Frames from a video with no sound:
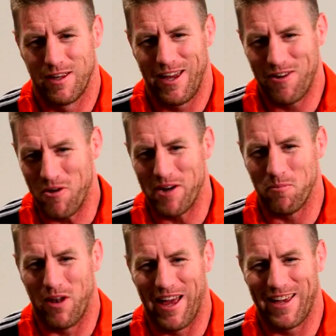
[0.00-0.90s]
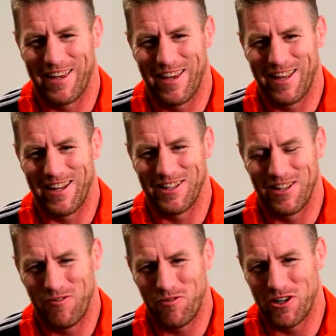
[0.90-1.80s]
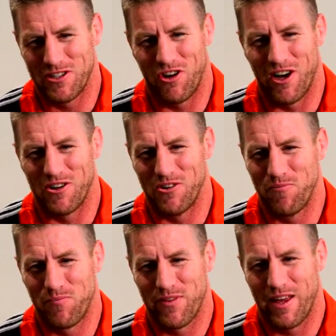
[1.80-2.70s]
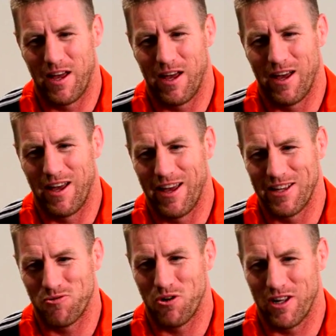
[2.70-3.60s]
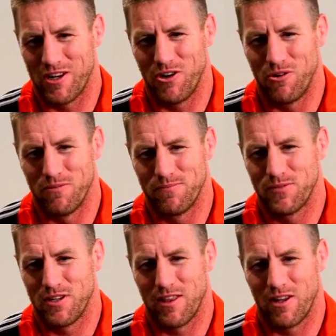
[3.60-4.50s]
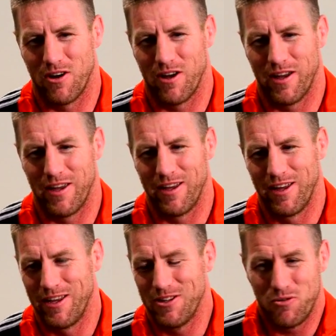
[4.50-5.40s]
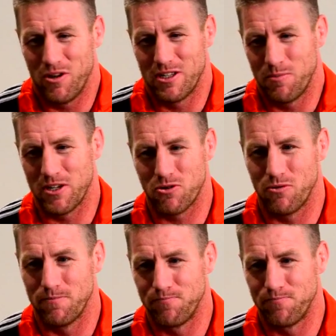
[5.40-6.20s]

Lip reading: in red and black and for a title, it's really cool. It's really special.